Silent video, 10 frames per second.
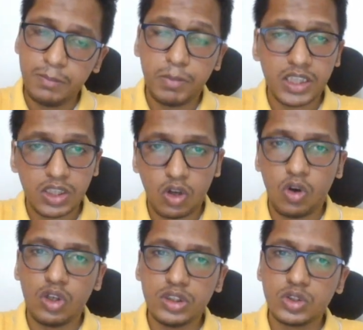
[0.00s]
but it
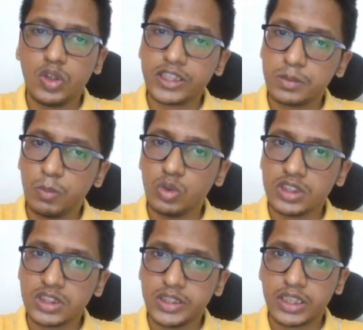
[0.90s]
also
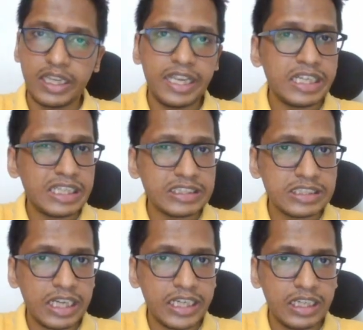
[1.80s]
exposes the king
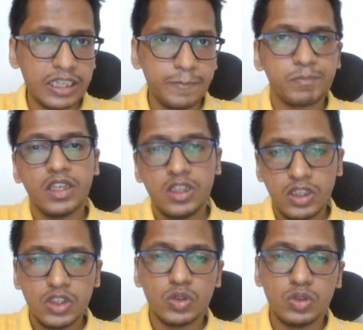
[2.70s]
slightly.
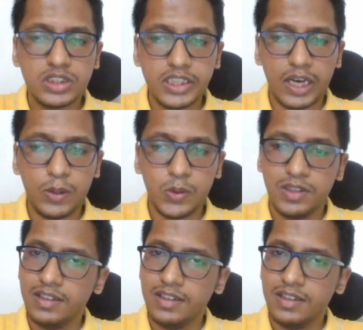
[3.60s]
You will see how.